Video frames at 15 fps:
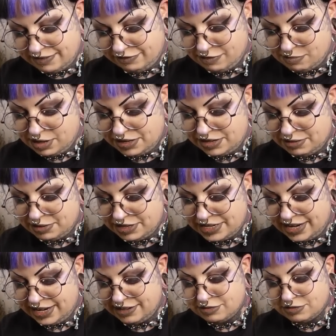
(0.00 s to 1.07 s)
from under my
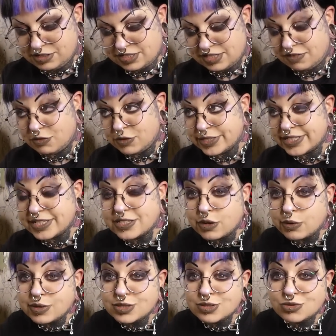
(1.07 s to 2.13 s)
nail because otherwise it's
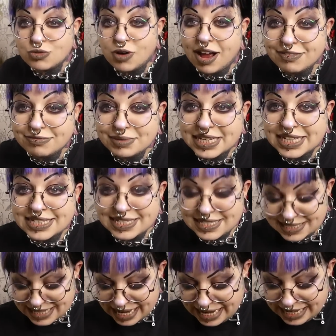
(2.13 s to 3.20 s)
going to drive me
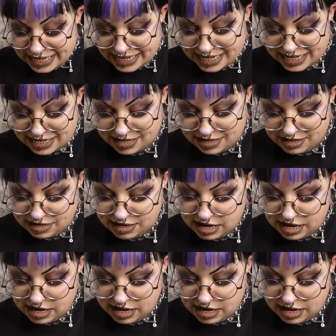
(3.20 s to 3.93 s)
insane